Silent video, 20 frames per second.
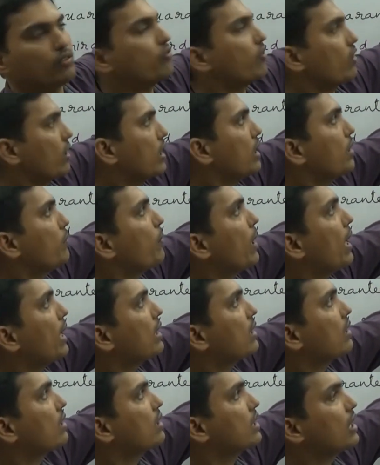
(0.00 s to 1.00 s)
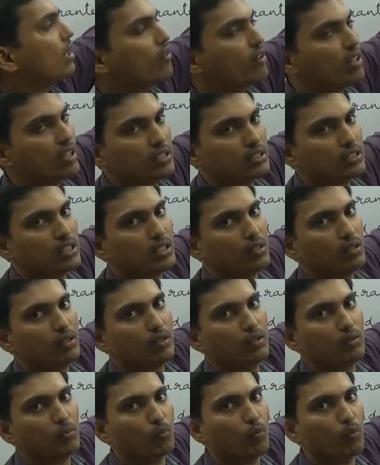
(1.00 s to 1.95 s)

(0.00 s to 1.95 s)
for any banker delivery is the